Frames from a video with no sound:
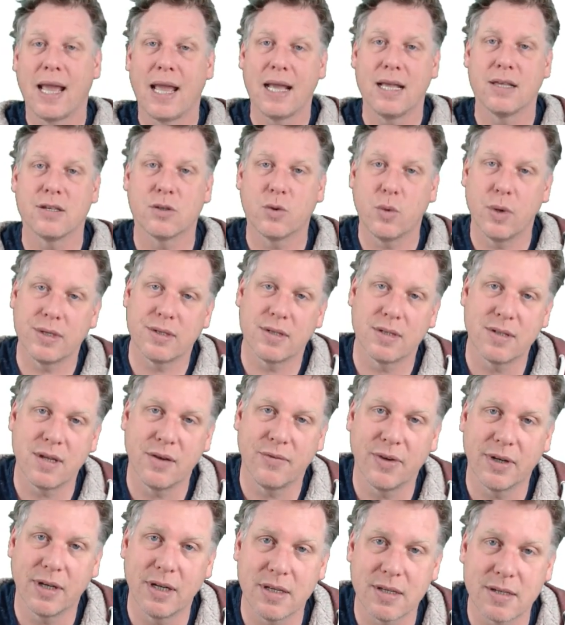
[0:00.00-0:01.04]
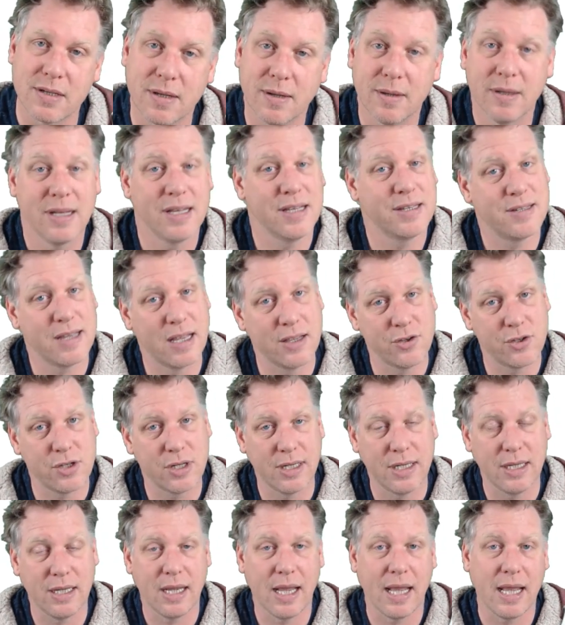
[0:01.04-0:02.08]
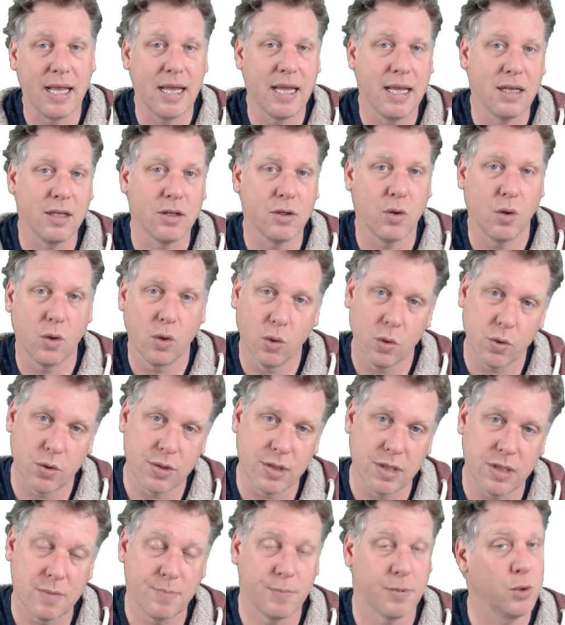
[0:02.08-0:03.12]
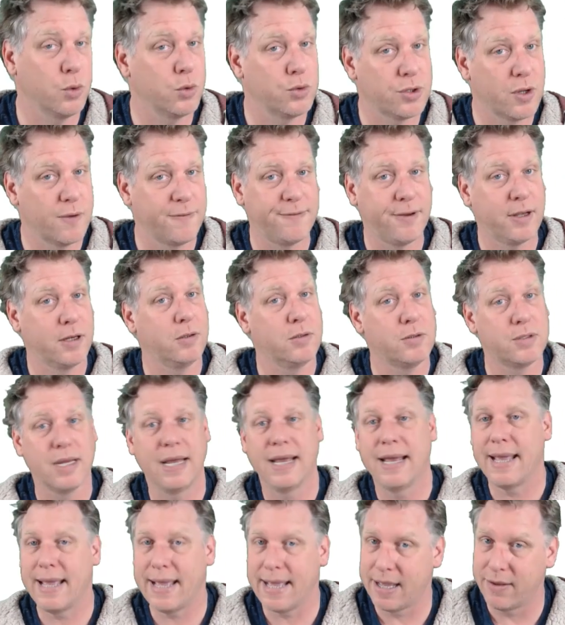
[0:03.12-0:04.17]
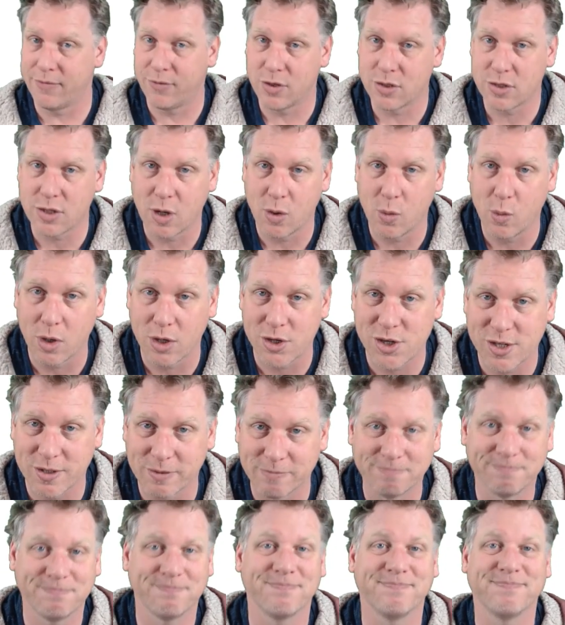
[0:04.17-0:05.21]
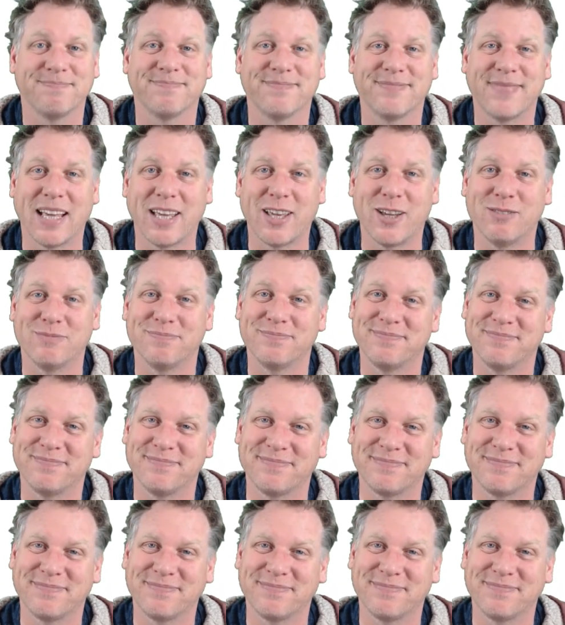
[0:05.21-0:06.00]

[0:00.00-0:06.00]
is quiz certificates, essentially in courses, but also funnels, if you so wish. Thank you.